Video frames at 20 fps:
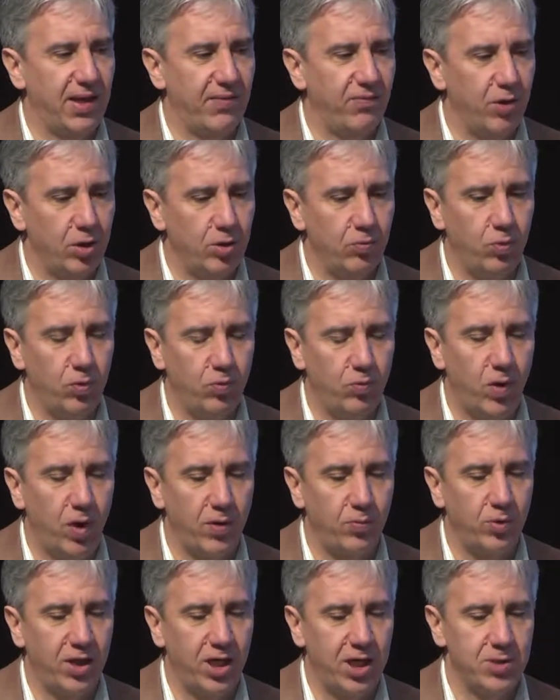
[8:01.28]
than what
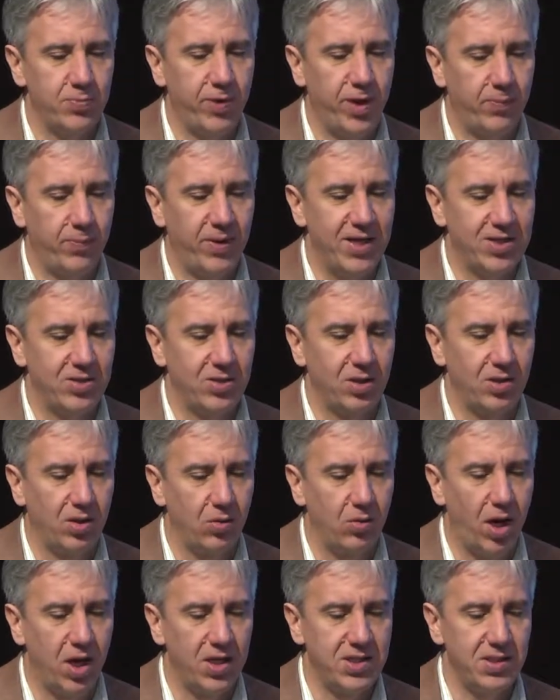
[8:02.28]
one would expect based on
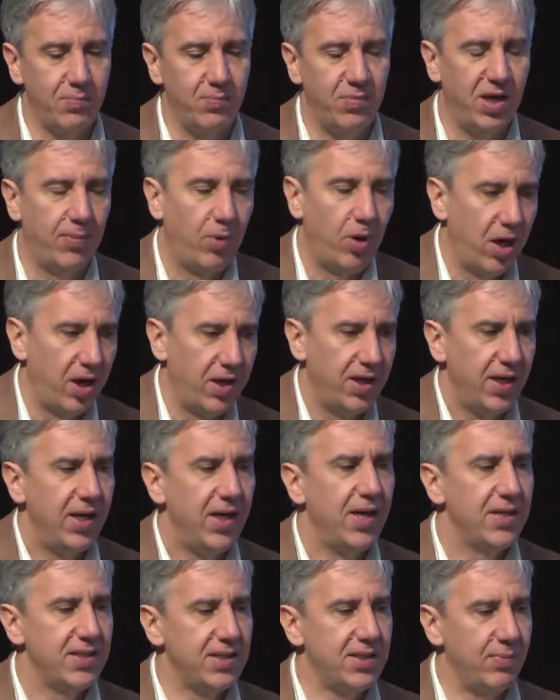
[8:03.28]
the rise in
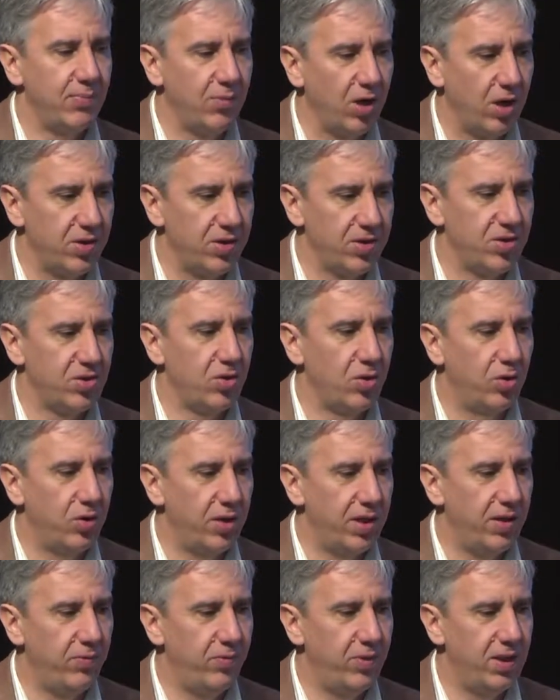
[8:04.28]
BMI. Similar
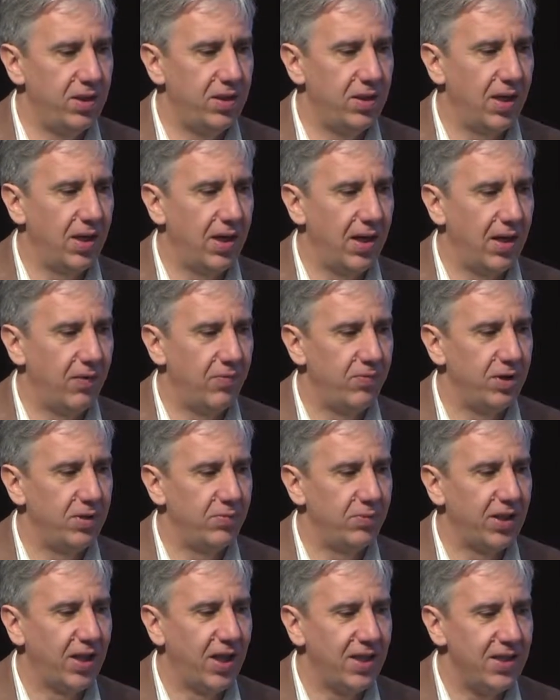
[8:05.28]
story with
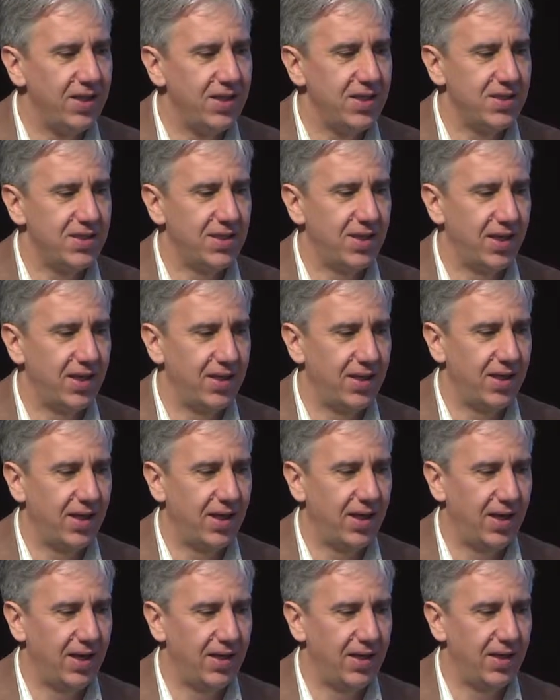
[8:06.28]
Middle East
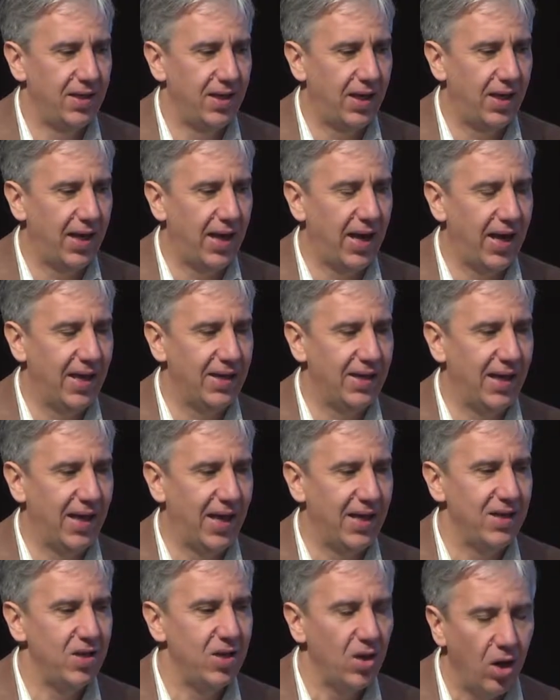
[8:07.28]

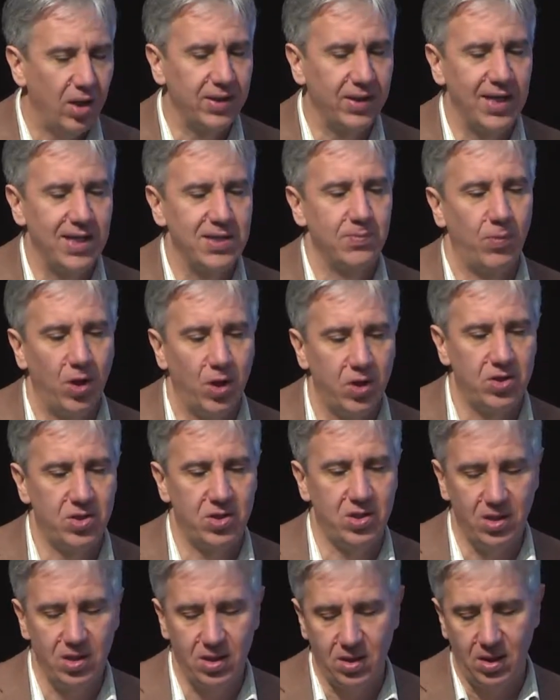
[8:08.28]
and not as
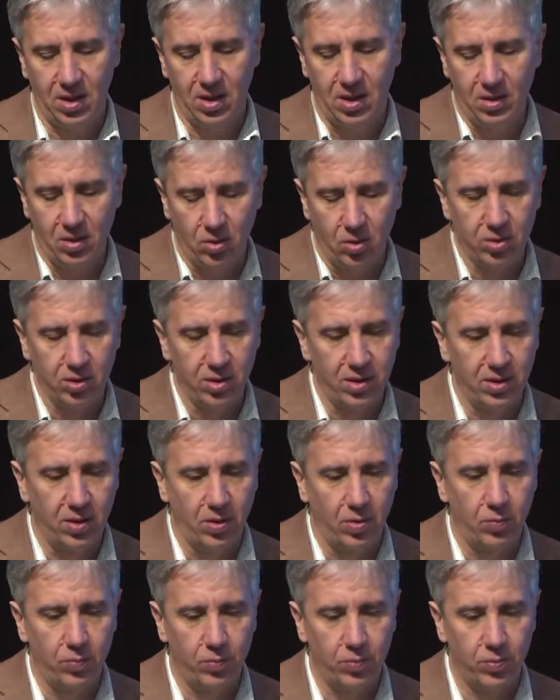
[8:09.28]
much in Northern Europe.